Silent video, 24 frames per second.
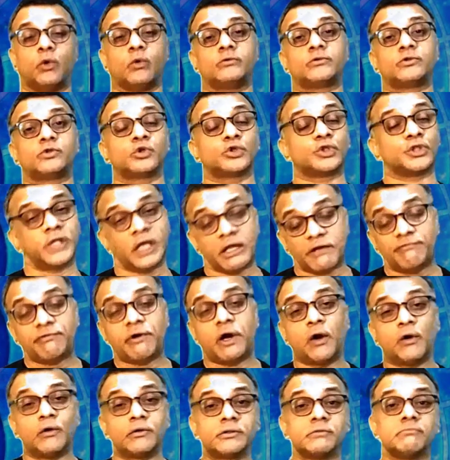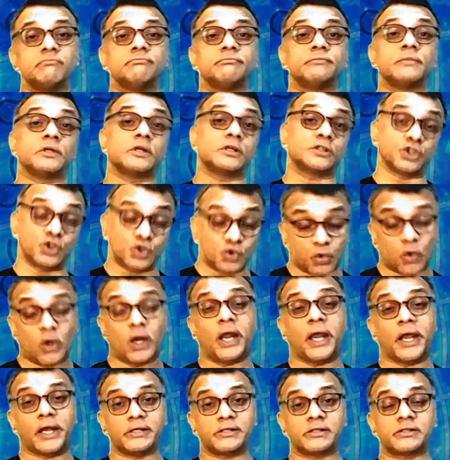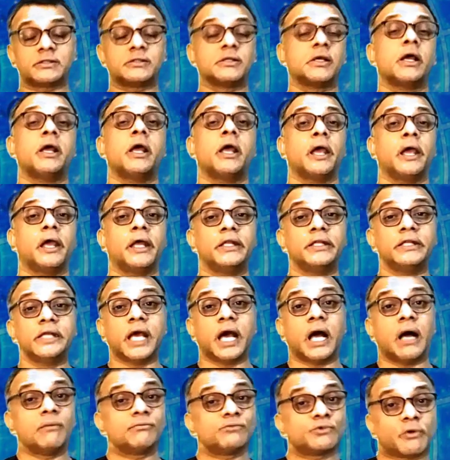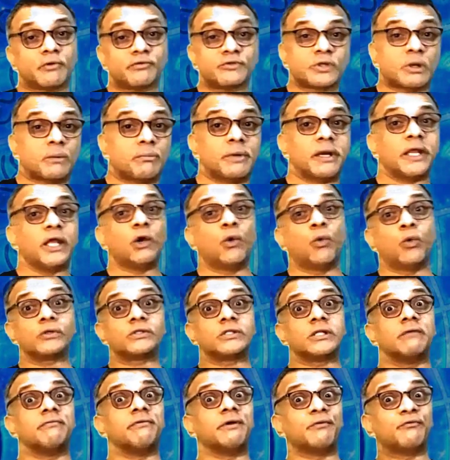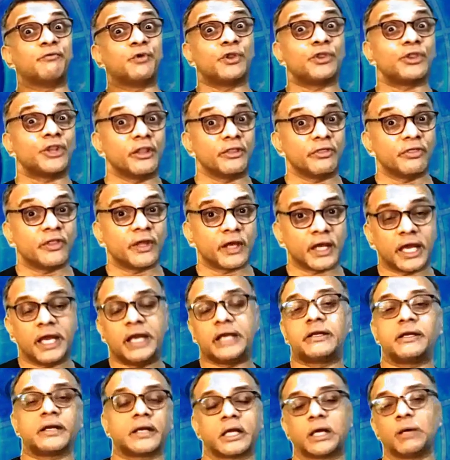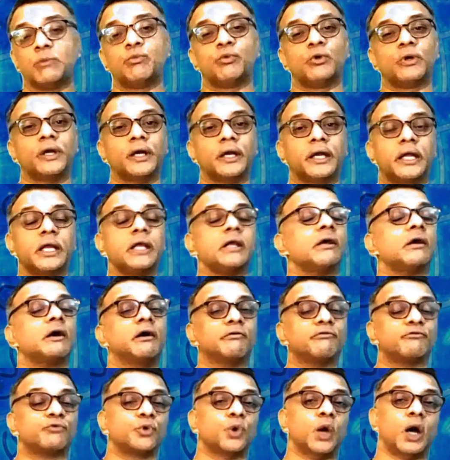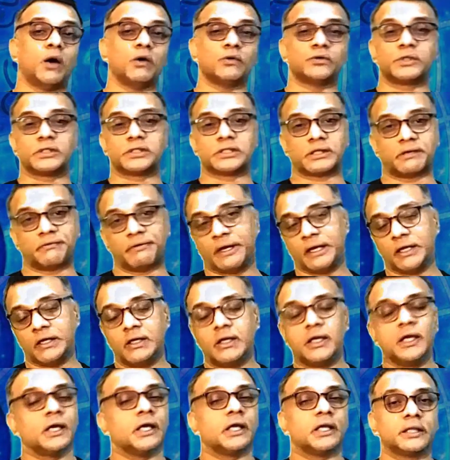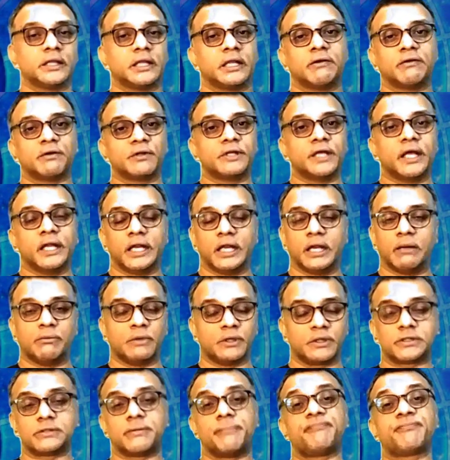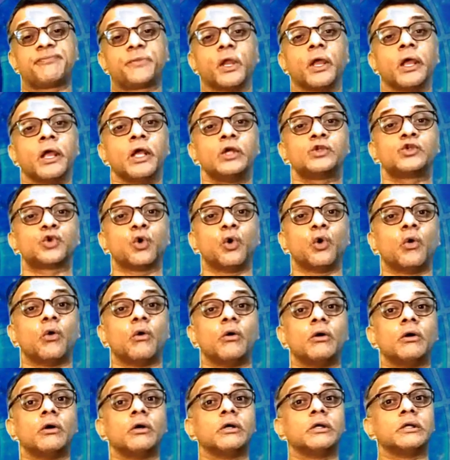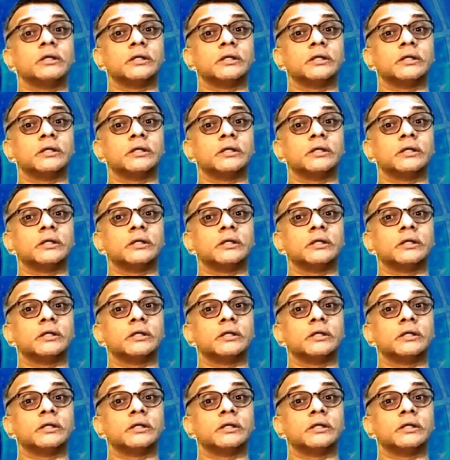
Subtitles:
alone. So she found solace in the arms of somebody who was living within the gated community a few houses away. They were their neighbors. So